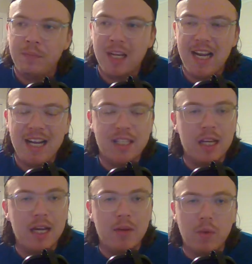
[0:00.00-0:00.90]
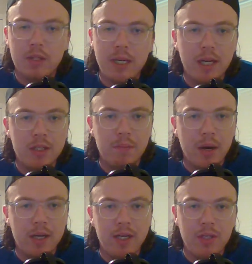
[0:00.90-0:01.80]
It's like once he gets the
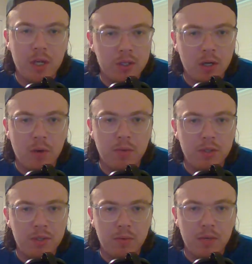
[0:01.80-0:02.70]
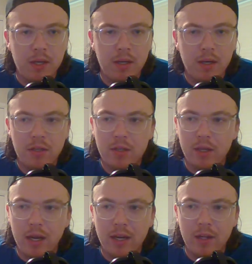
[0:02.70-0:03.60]
puck, he doesn't know what to do with it. It's
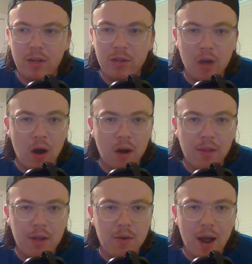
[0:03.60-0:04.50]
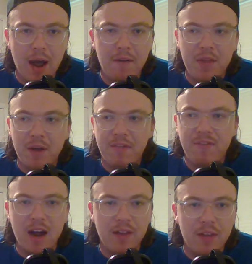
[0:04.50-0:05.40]
like the dog that you have that
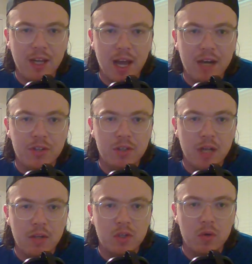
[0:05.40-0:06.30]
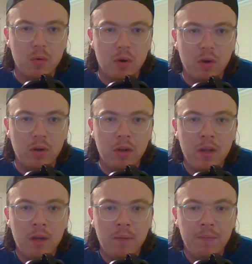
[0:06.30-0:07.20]
finally catches that squirrel,
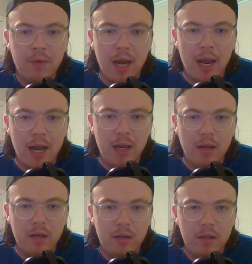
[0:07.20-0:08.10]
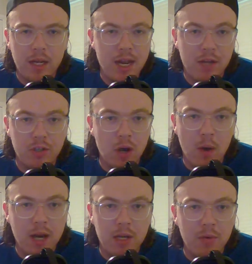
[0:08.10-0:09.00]
and he has no
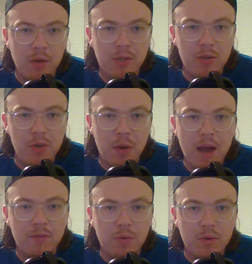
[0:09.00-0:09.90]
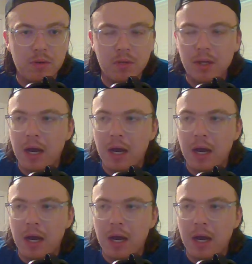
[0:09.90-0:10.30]
idea what to do afterwards.